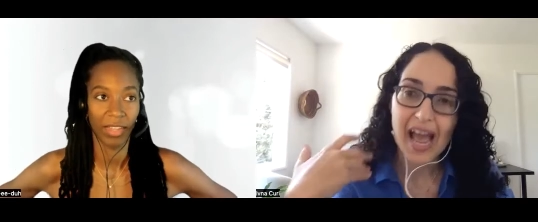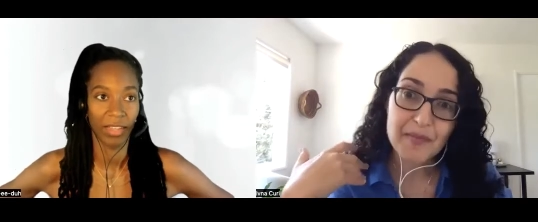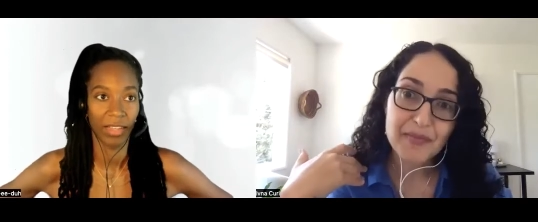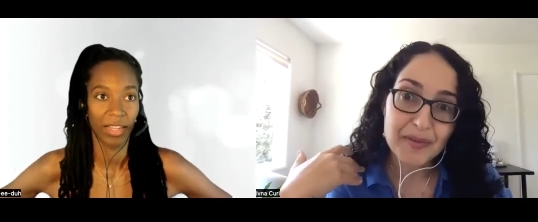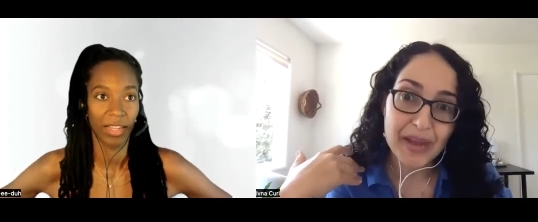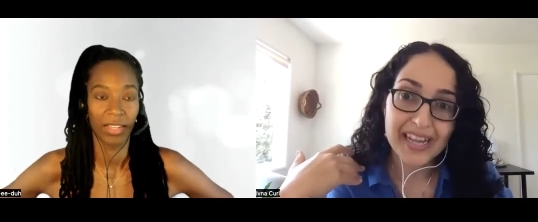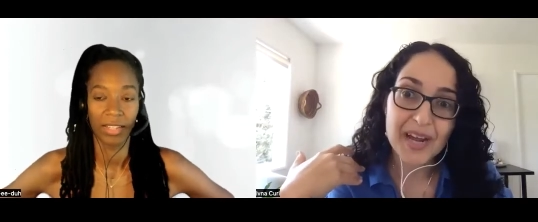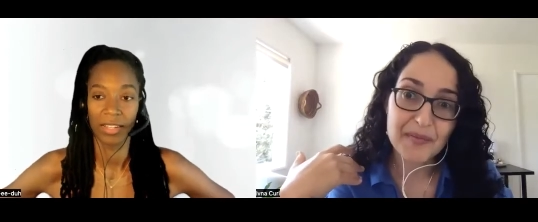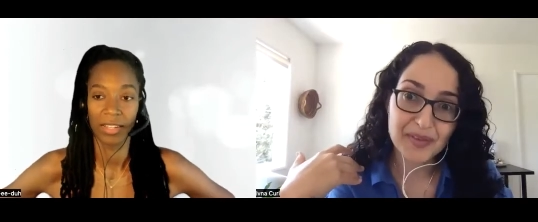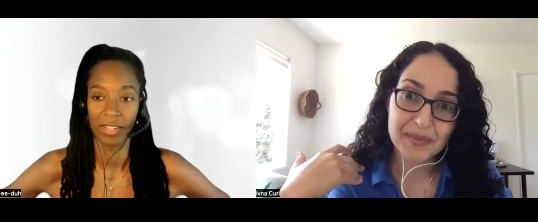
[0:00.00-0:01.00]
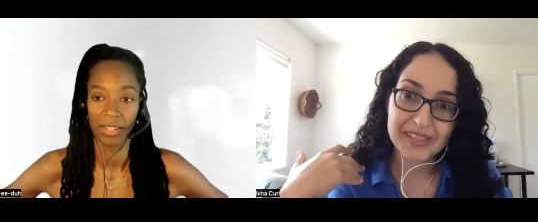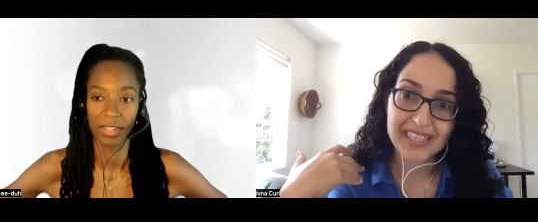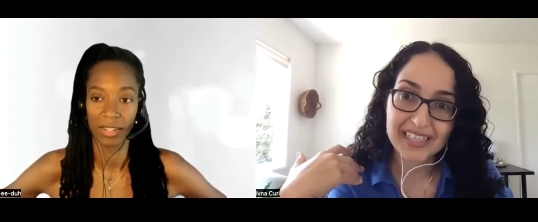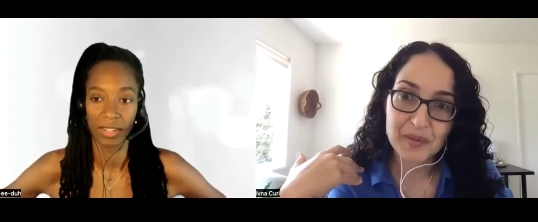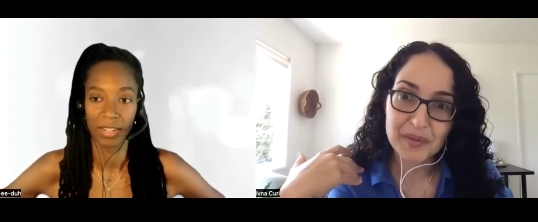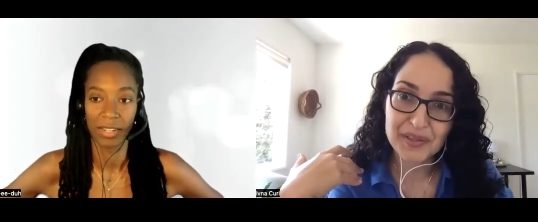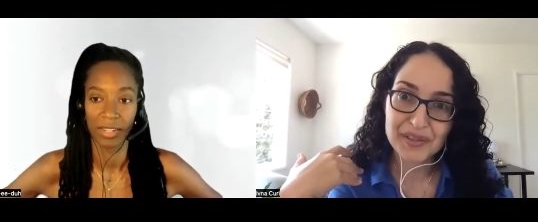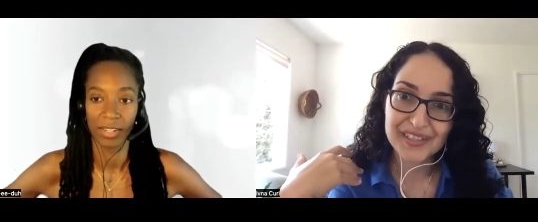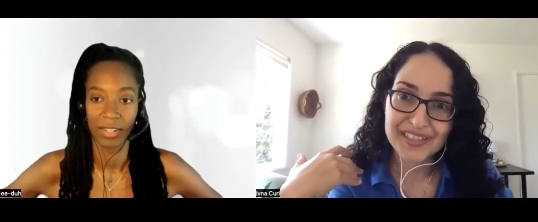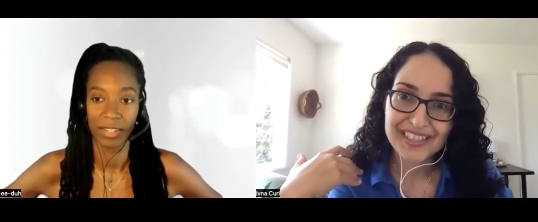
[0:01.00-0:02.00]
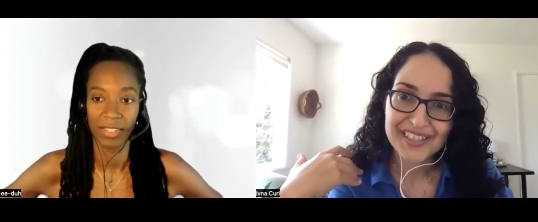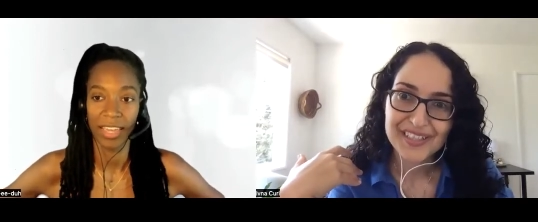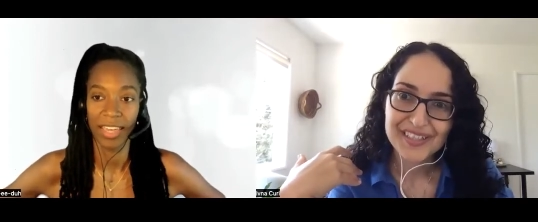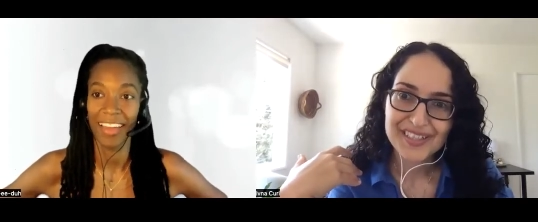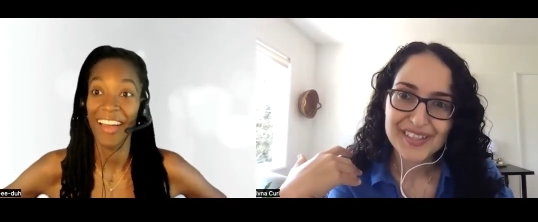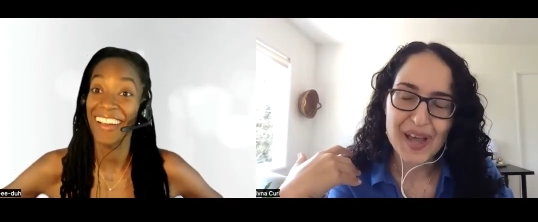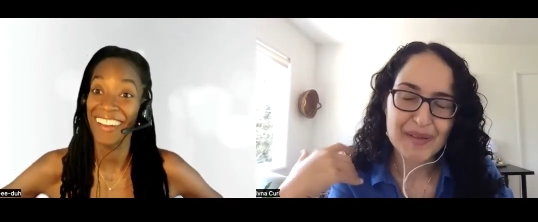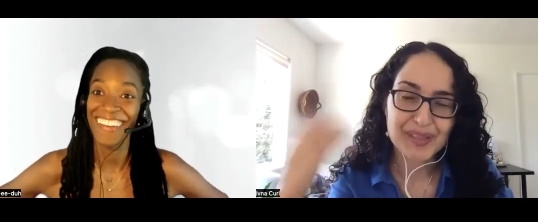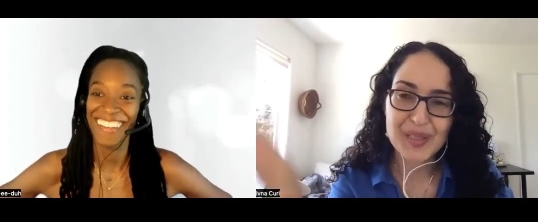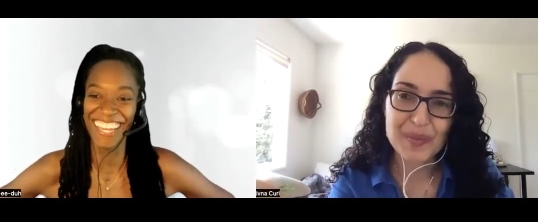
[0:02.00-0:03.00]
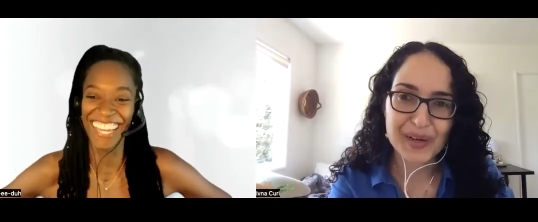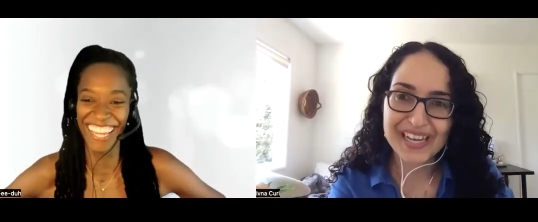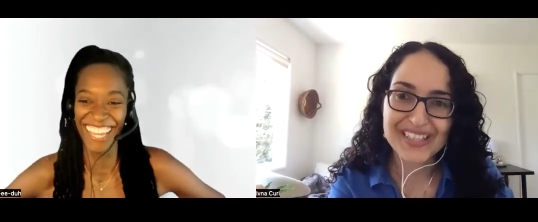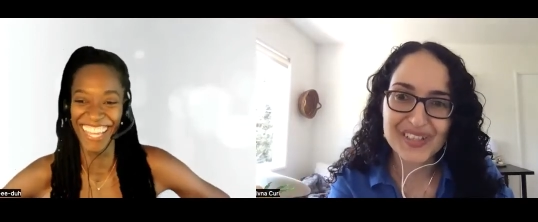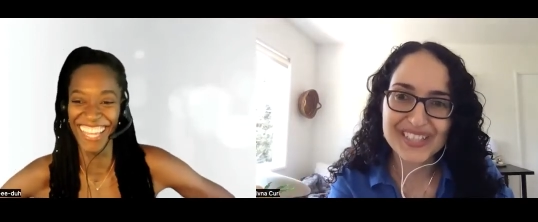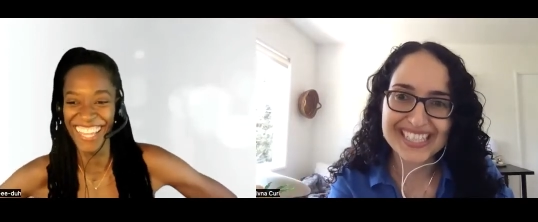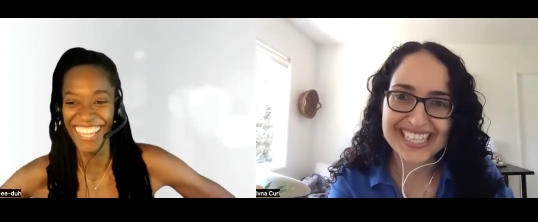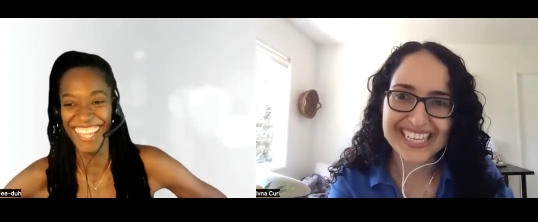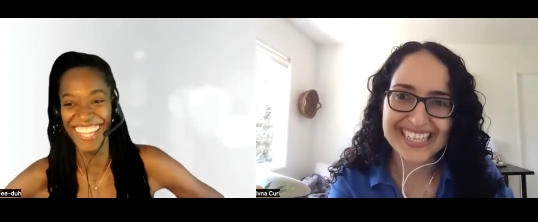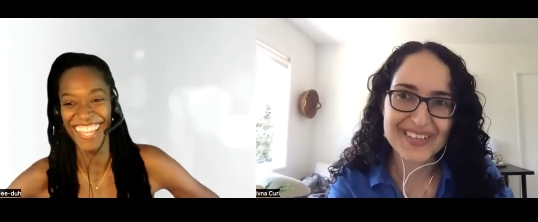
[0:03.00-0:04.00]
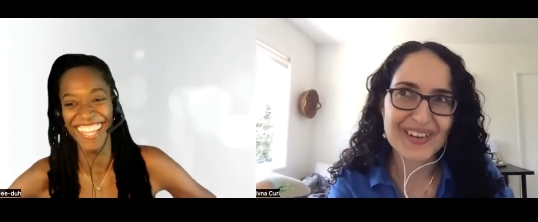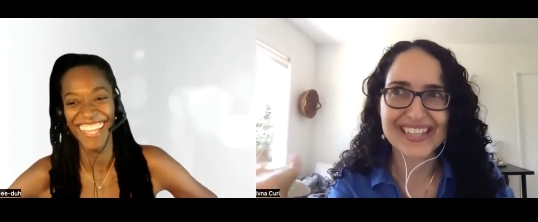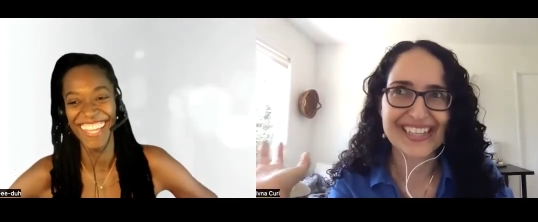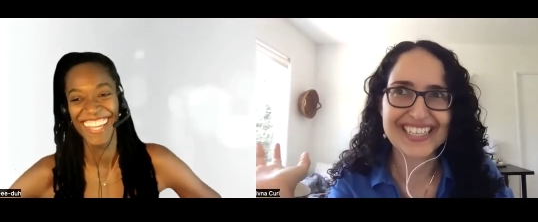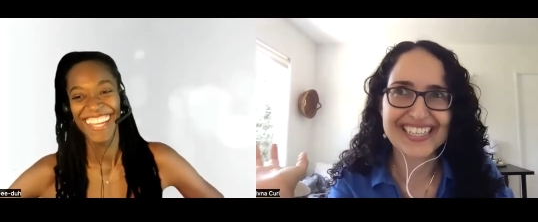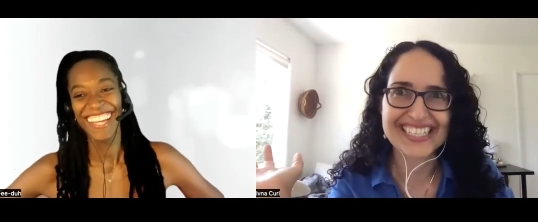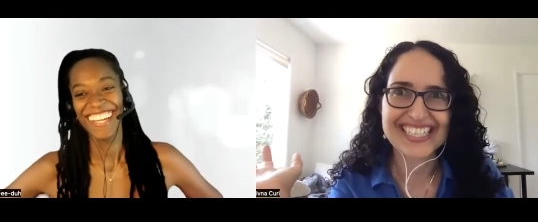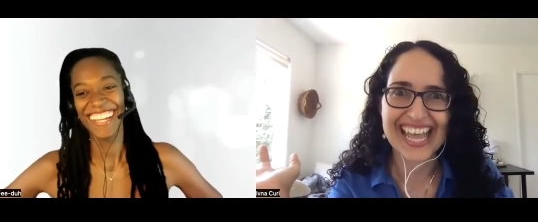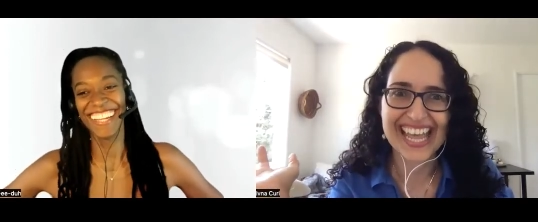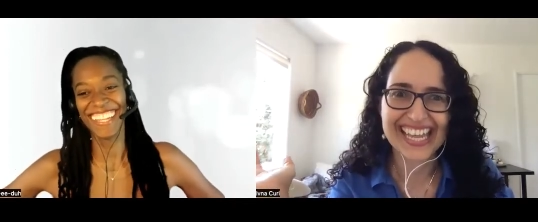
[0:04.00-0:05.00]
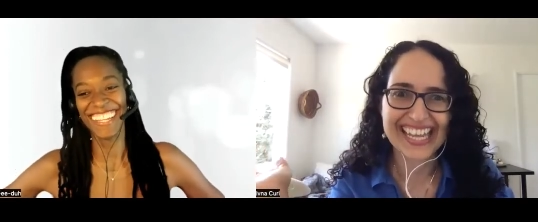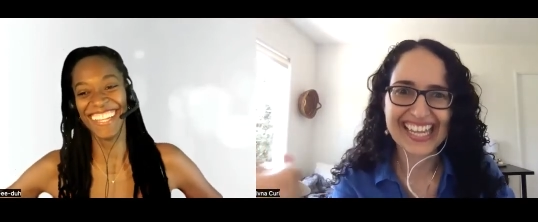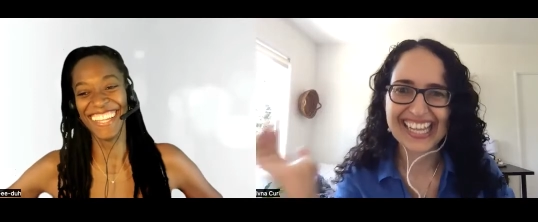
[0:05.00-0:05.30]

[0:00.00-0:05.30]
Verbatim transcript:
Speaker 1: I'm from, I come from the data world. Yeah. Oh, I'm super interested in what you're going to say.